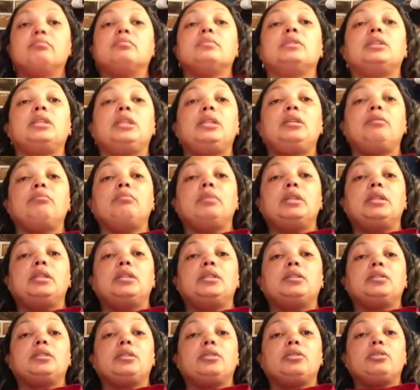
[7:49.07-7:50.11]
See? And
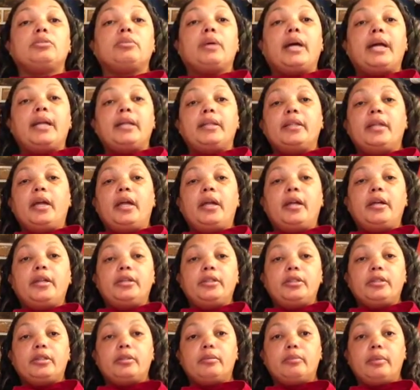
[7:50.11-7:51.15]
it just goes right in there,
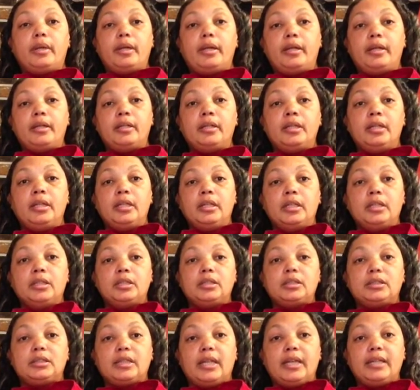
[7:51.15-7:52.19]
and you can wear it
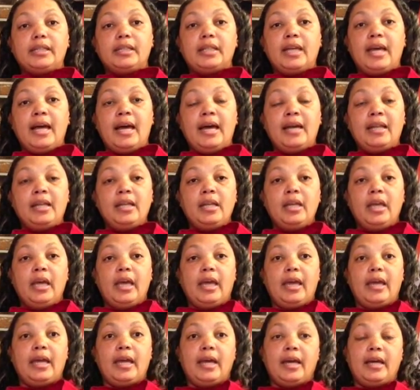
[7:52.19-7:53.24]
just like that.
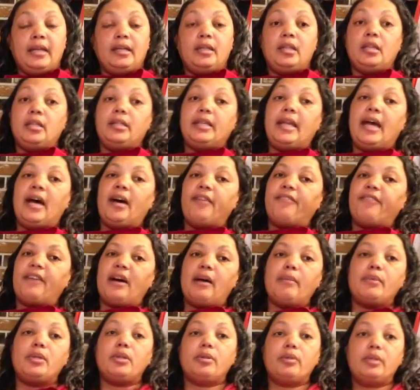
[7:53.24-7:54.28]
And now if
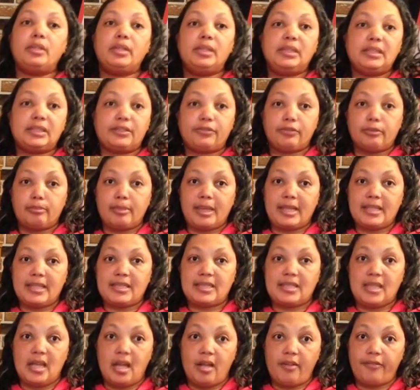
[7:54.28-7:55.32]
I'm doing these for
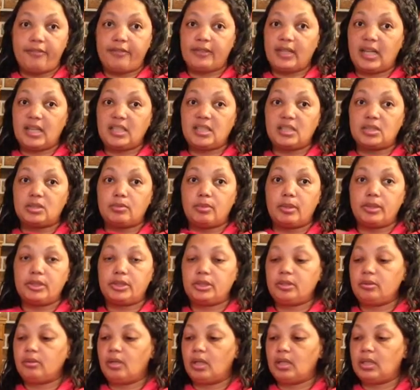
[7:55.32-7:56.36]
myself and I just want
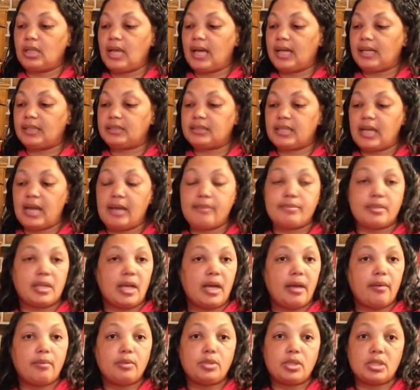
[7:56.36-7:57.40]
to, a lot of times
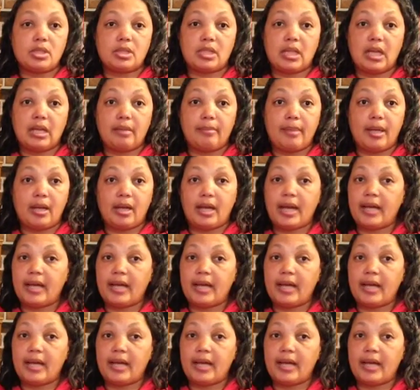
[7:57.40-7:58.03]
I will just cut them out.